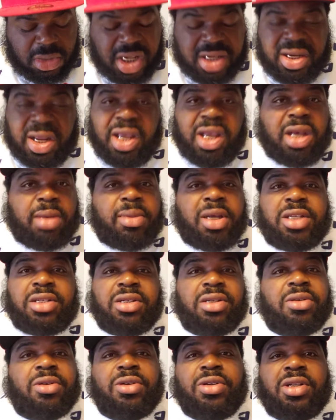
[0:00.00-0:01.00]
Damn, I
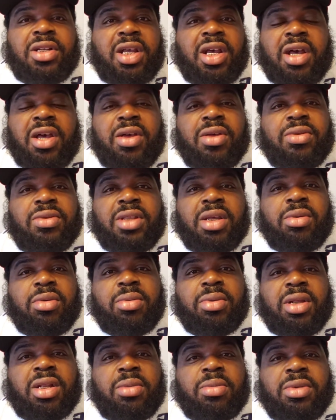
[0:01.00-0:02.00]
should have wrote it down. I don't think we
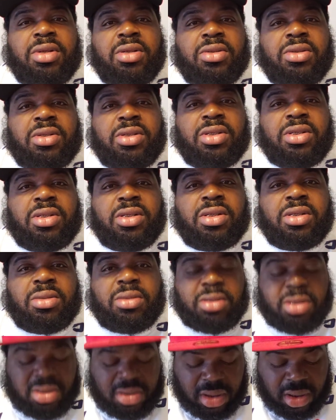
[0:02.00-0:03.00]
played the Bengals this year.
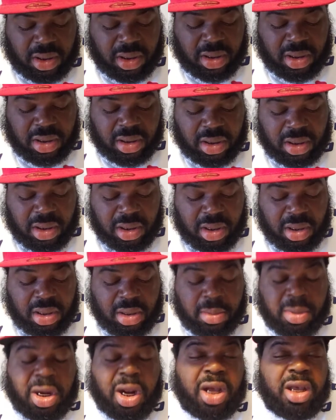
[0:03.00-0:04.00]

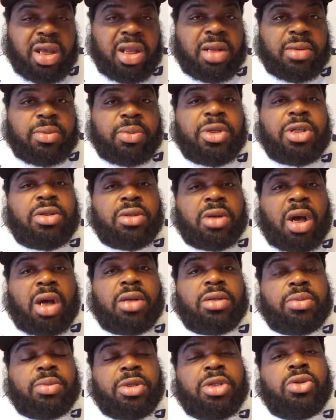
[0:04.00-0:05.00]
But we
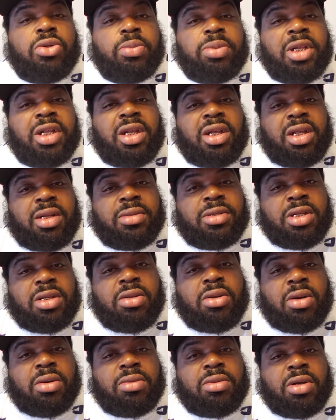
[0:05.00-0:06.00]
do play the NFC
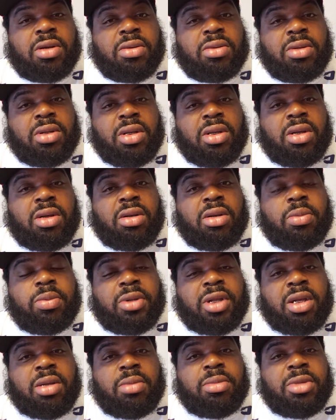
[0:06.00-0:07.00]
North though. We
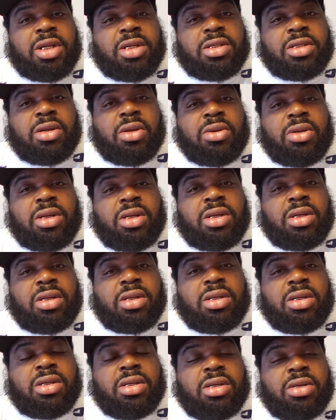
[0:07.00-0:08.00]
played
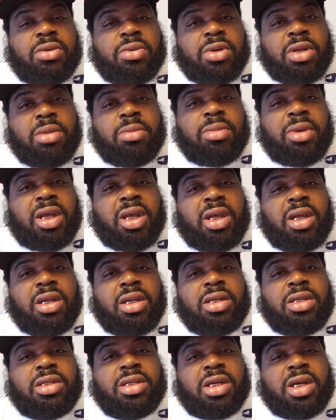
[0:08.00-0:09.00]
Minnesota, Green
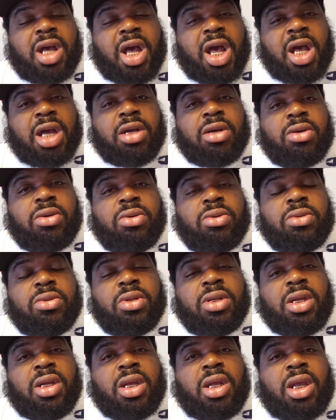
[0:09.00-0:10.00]
Bay, Chicago,
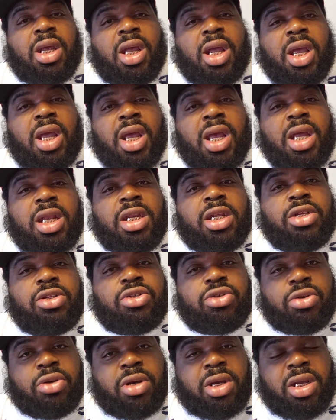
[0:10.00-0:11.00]
and
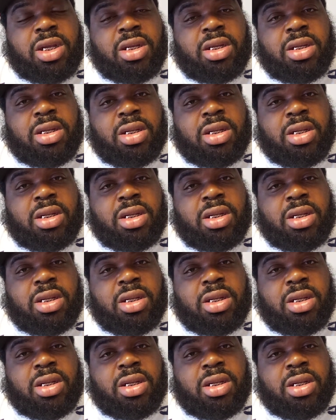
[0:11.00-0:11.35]
Detroit.